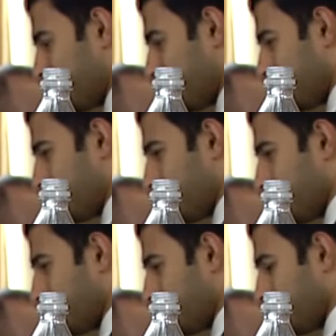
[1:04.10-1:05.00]

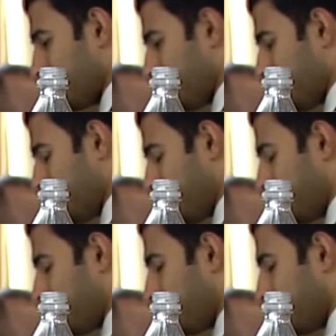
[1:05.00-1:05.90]

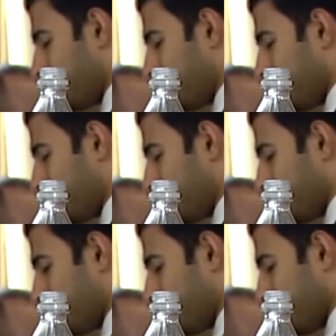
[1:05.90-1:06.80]

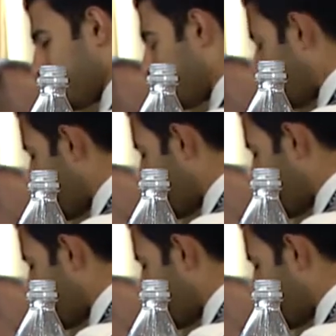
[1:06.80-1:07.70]

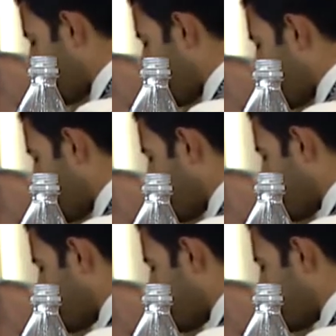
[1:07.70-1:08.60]

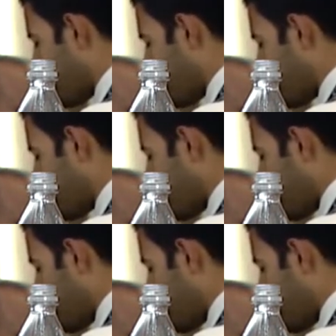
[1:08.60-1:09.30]
(silent)